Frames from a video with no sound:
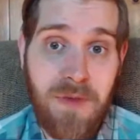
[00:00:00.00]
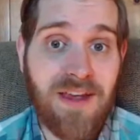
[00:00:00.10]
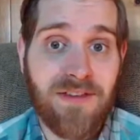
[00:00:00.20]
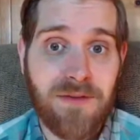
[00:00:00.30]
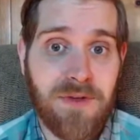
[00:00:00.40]

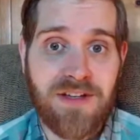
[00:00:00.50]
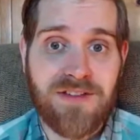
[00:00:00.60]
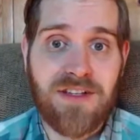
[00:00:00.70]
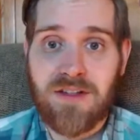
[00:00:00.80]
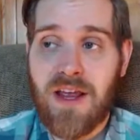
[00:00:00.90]
amazing because
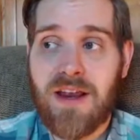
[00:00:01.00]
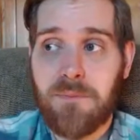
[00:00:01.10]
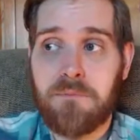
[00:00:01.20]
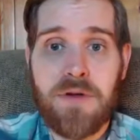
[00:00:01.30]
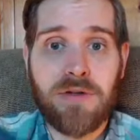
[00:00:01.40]

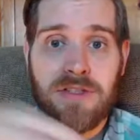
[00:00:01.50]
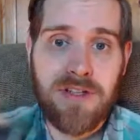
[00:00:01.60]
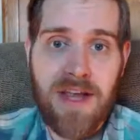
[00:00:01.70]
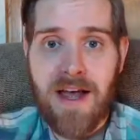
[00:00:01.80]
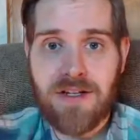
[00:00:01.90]
it built on
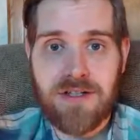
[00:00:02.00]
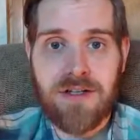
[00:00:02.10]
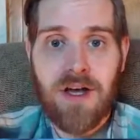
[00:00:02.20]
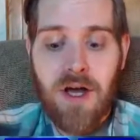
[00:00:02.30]
the action.